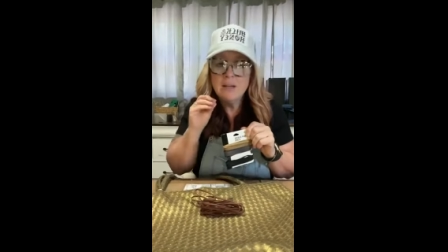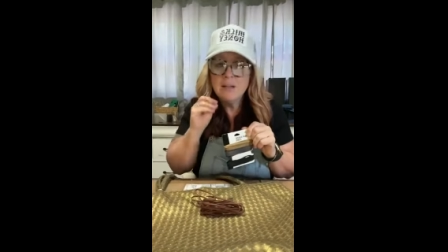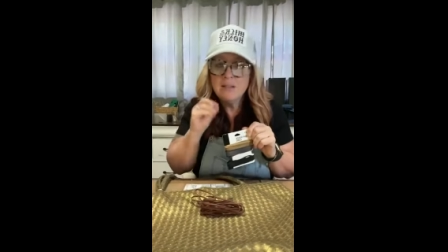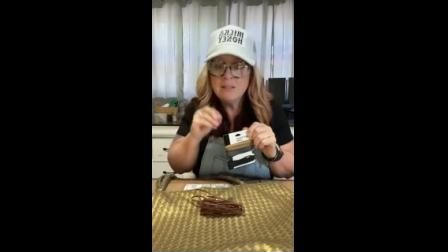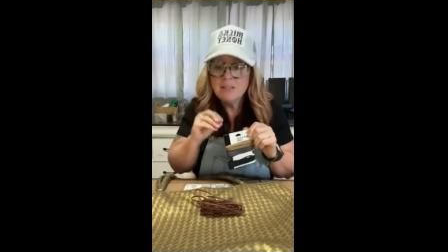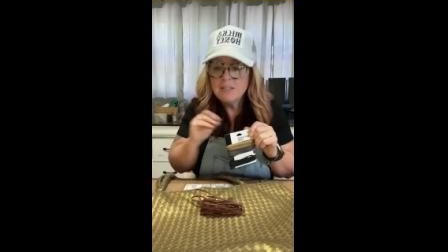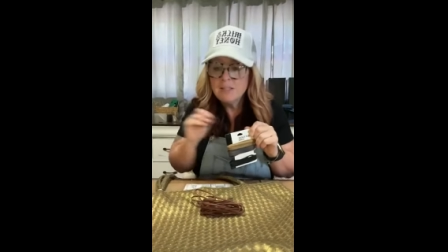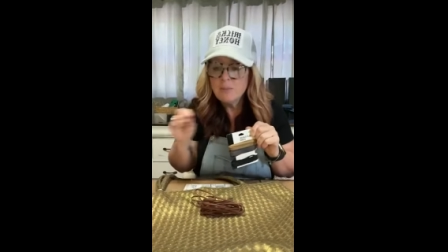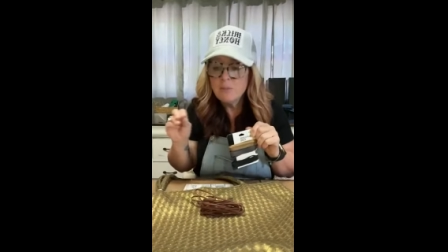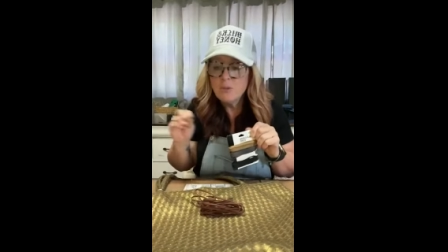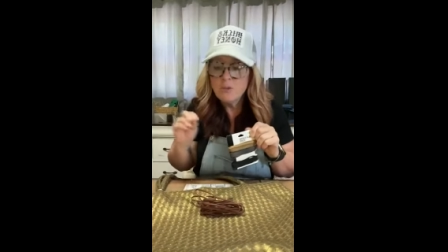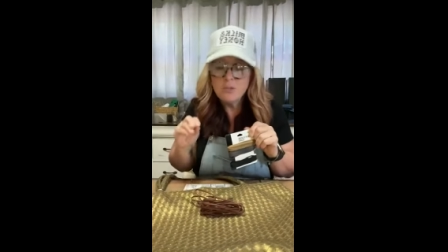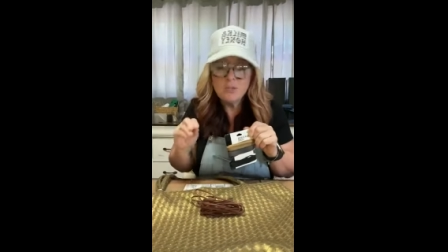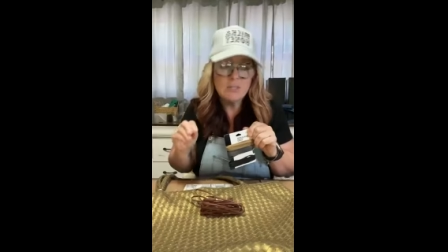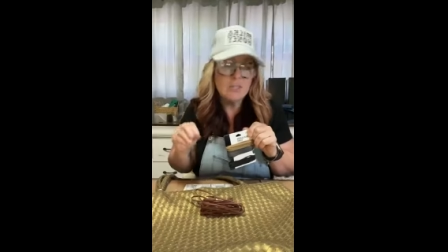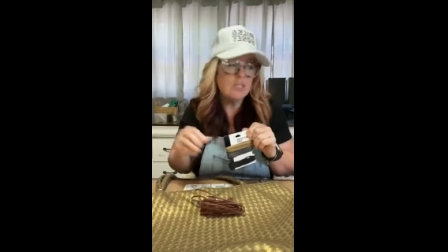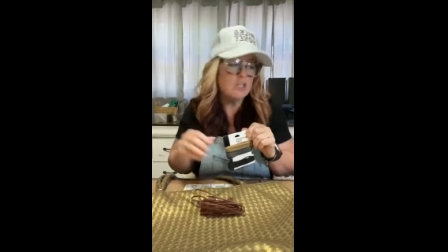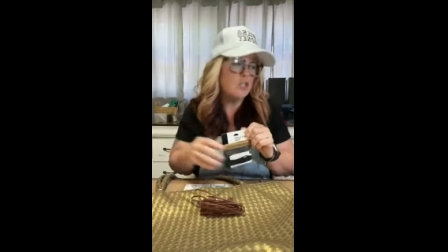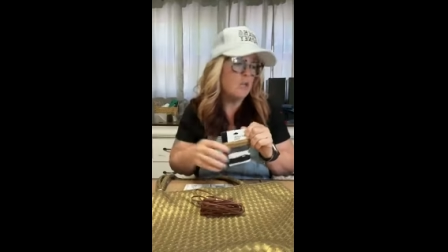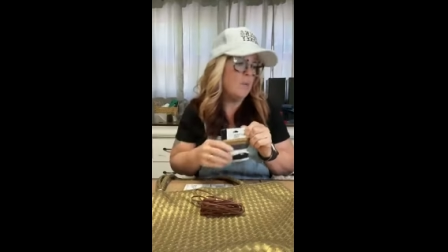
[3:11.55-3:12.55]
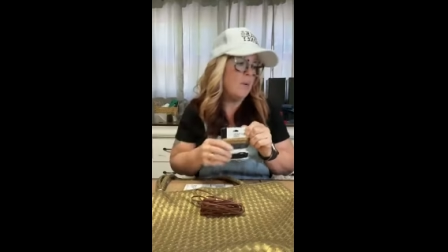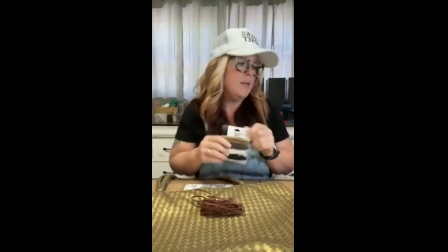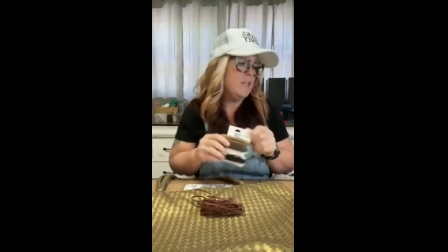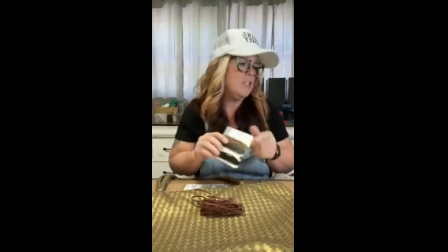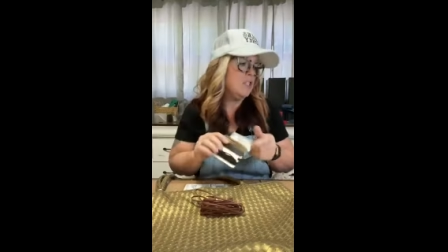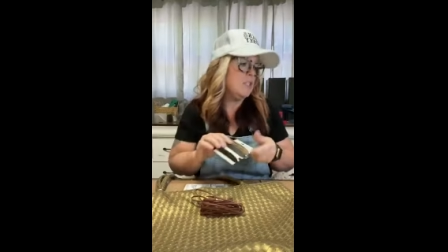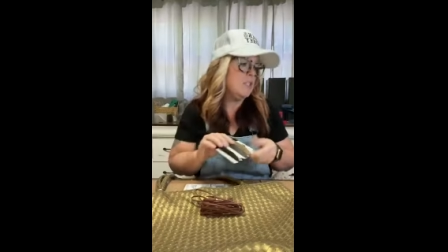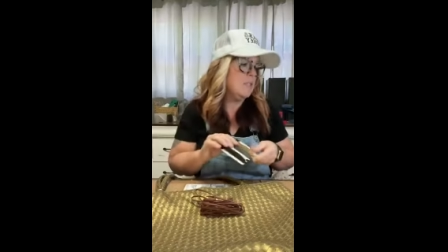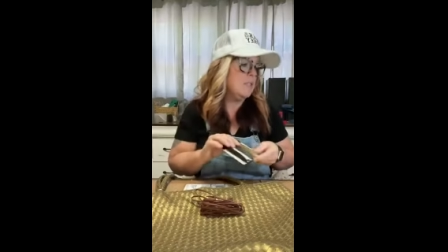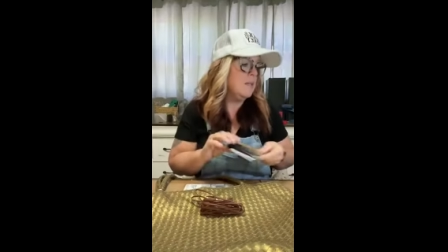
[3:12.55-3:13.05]
a similar
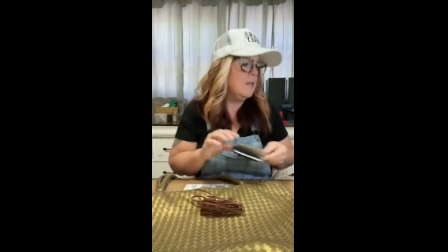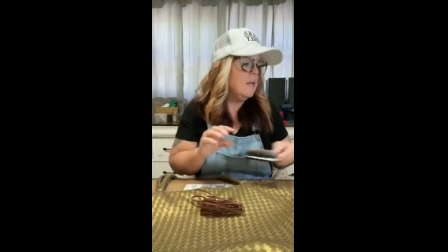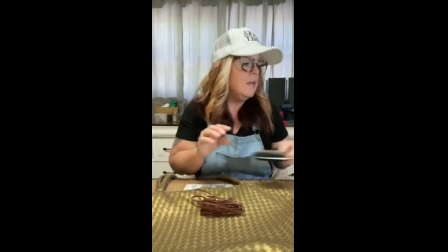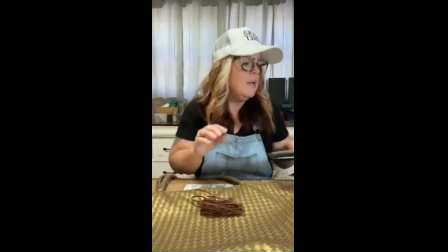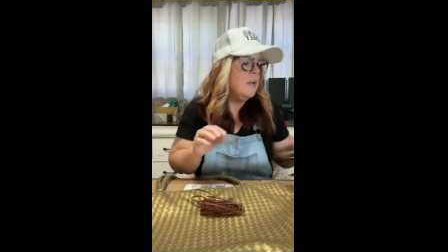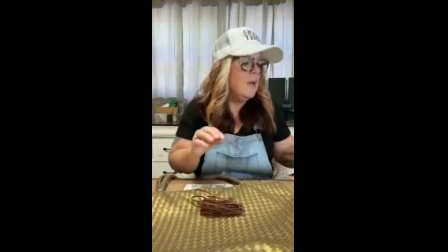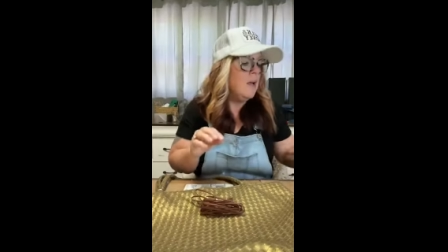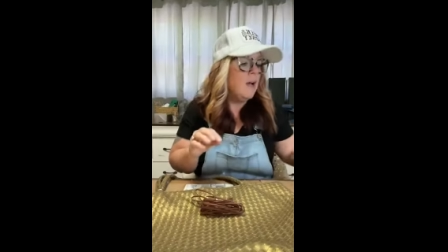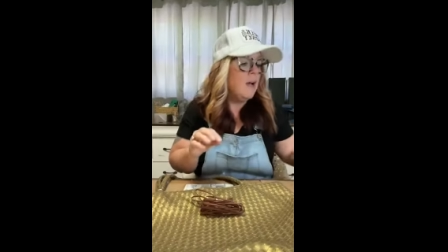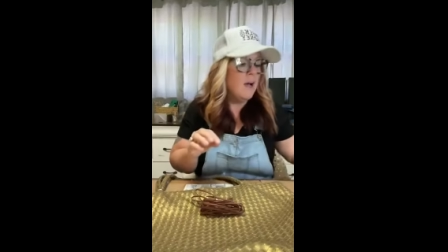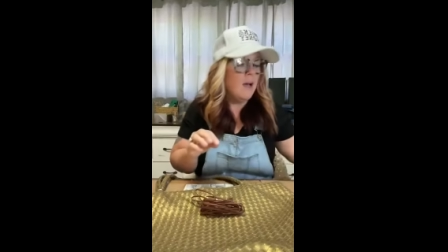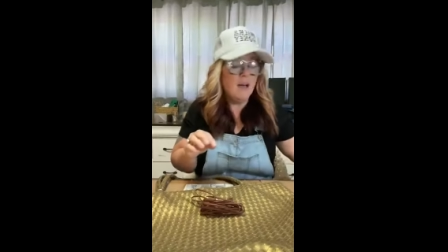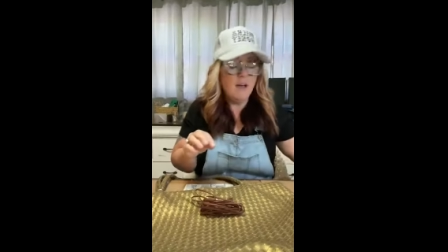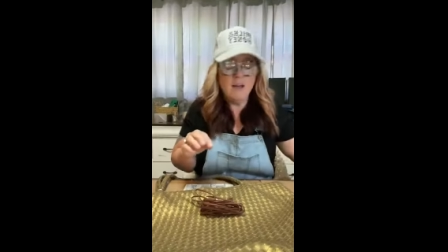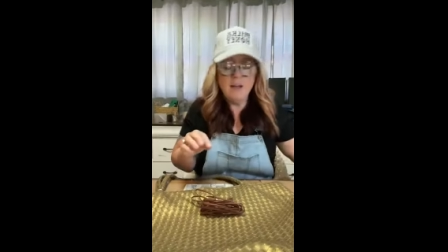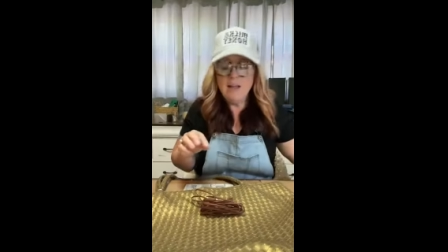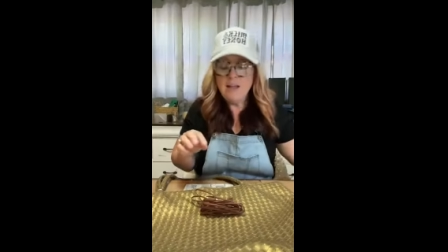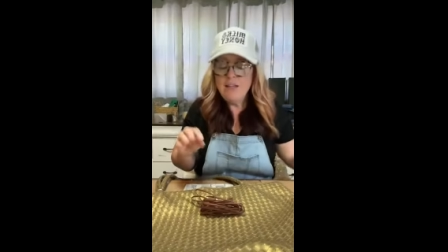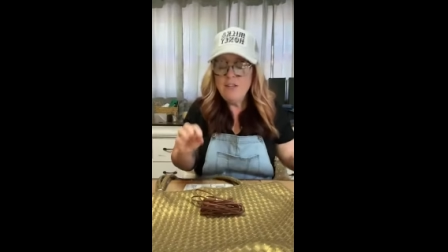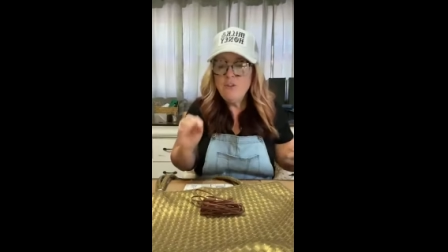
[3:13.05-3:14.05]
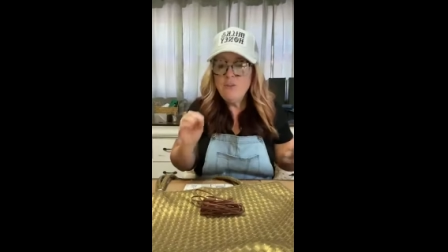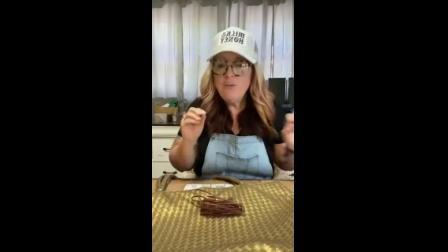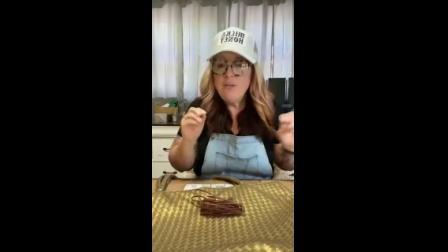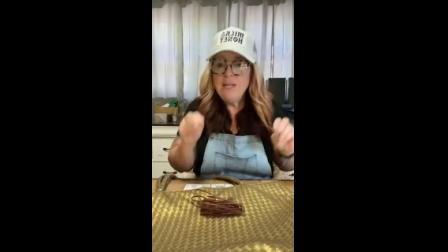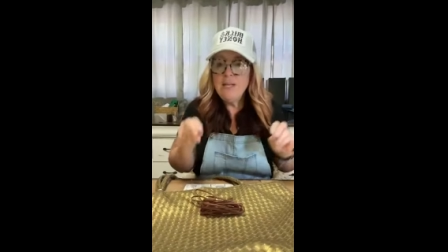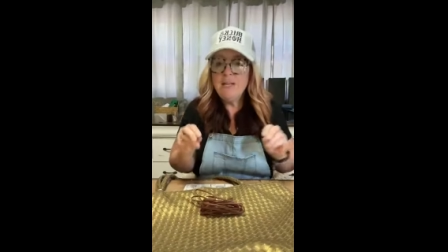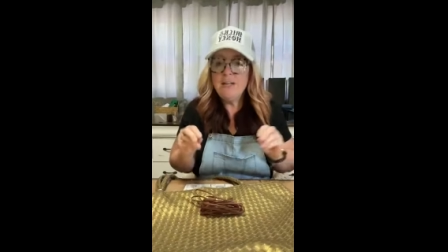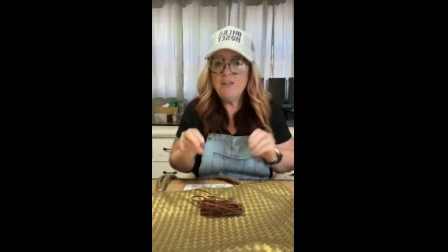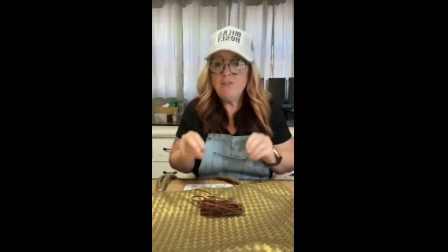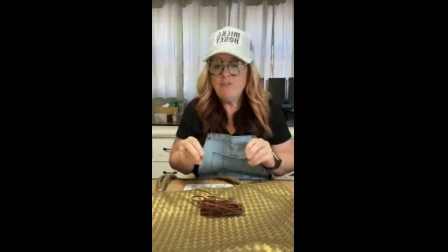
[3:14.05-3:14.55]
situation uh, and you
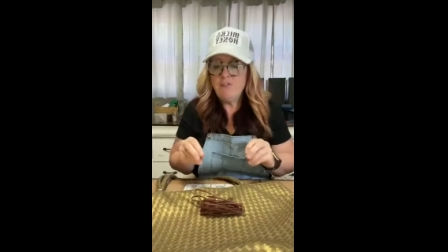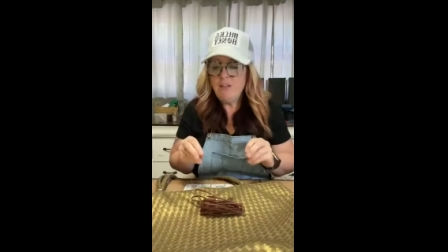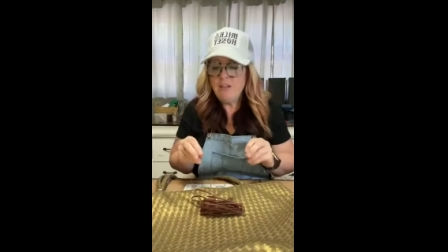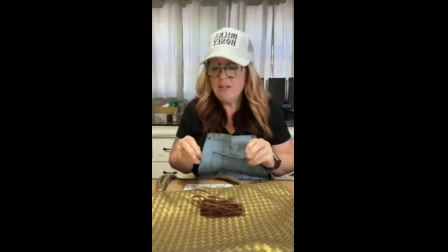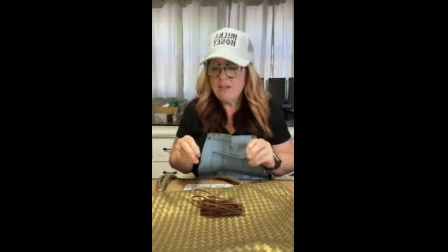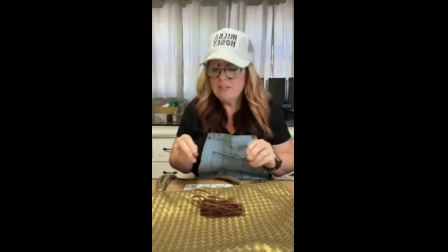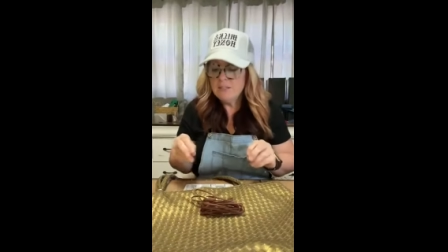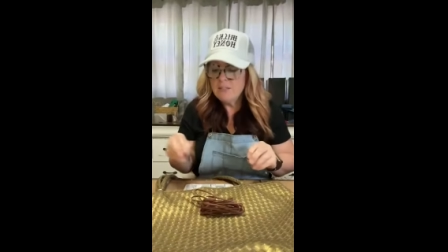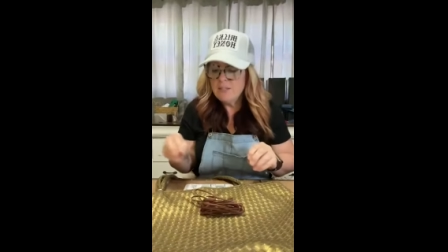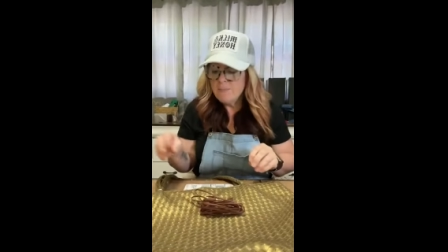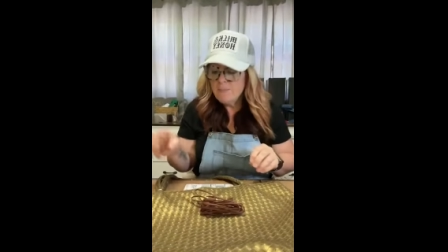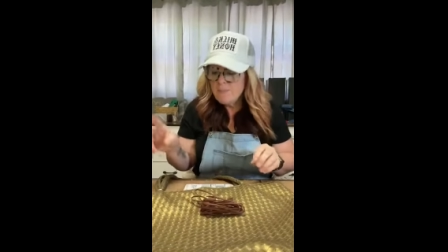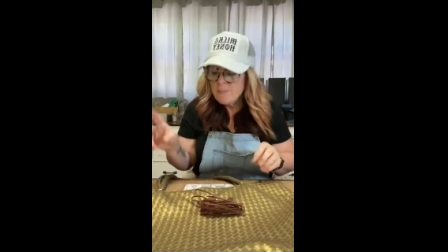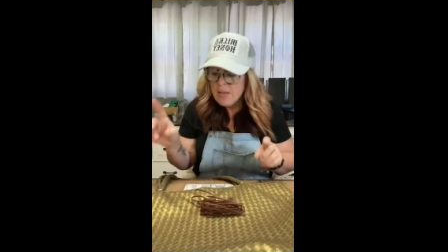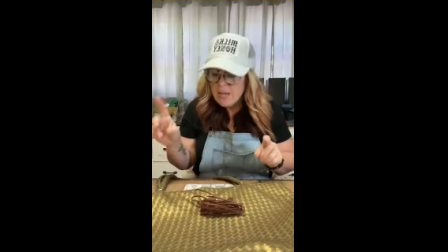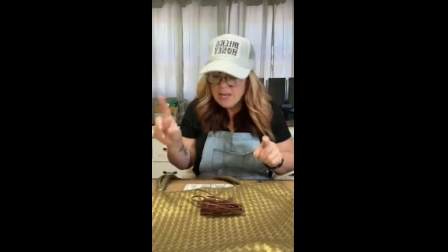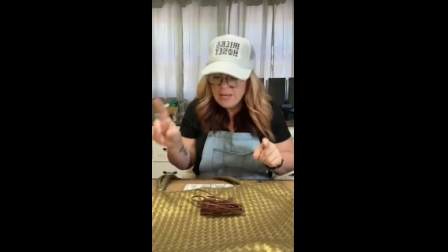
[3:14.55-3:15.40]
needed a fix